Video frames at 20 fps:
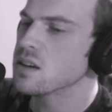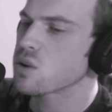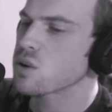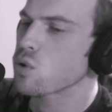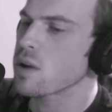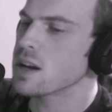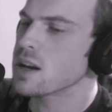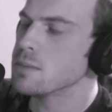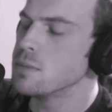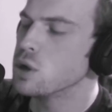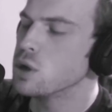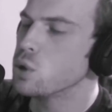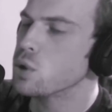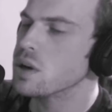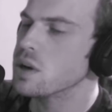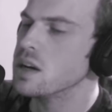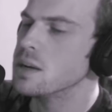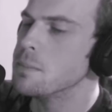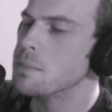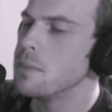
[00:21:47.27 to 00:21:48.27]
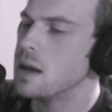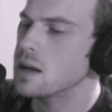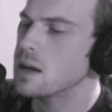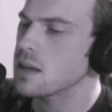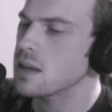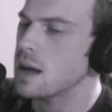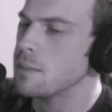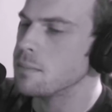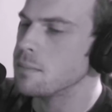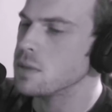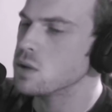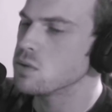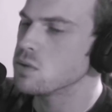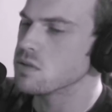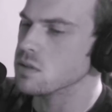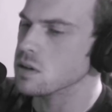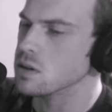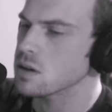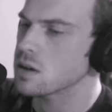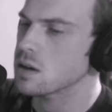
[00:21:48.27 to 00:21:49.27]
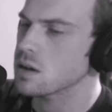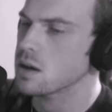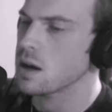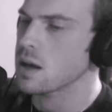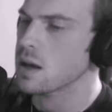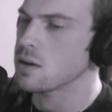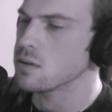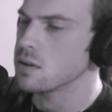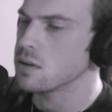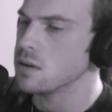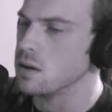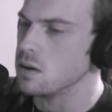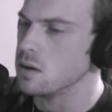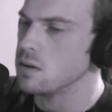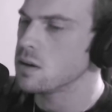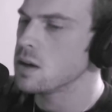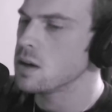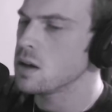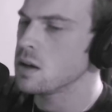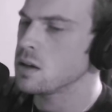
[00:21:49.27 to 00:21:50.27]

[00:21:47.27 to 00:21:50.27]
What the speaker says: credibility to make that music. I don't know.